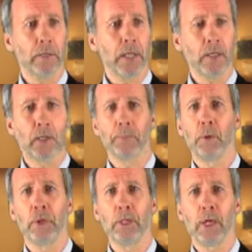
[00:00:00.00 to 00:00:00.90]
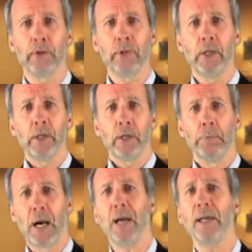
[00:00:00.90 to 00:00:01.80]
getting to the point of
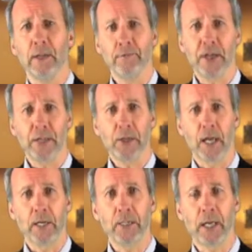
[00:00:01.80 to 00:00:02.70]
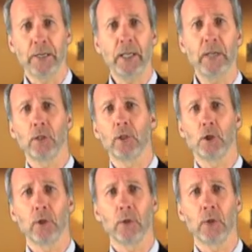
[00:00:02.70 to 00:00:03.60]
buying a franchise, and they hear this
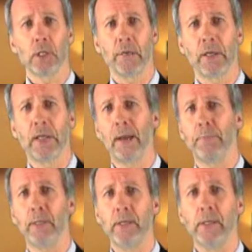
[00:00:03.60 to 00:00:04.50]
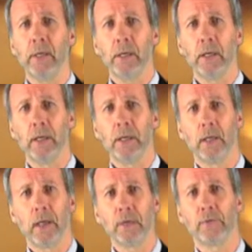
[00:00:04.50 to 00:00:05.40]
news of unhappy
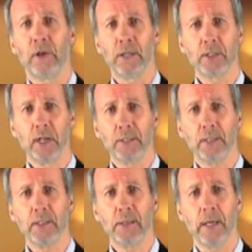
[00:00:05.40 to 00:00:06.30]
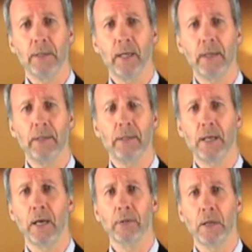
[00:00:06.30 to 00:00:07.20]
other franchisees, and they
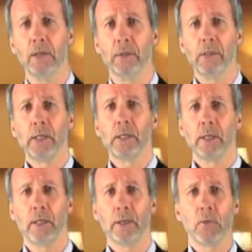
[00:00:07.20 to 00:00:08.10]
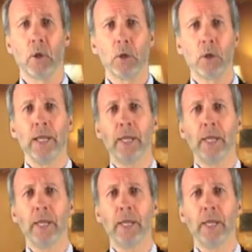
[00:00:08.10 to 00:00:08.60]
decide no, they won't go